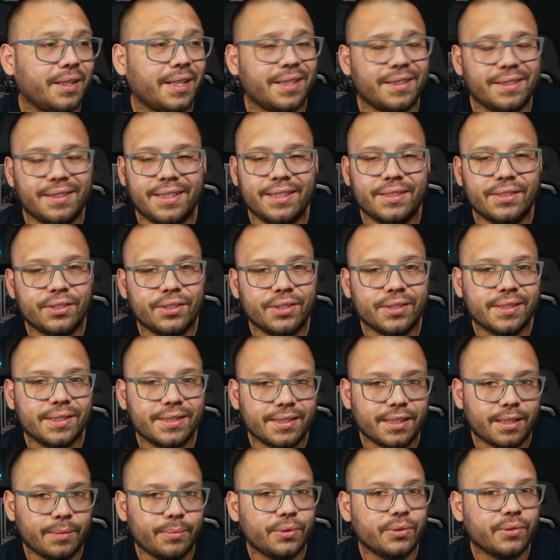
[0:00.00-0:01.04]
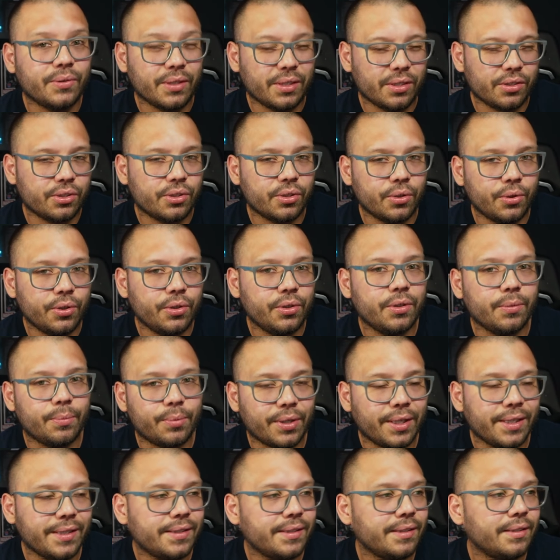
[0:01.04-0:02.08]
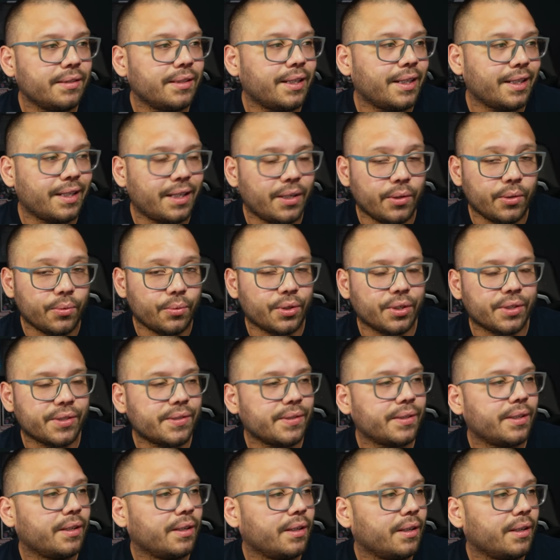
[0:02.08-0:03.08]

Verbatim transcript: Again, these are just examples so I can show you the pricing and how it works.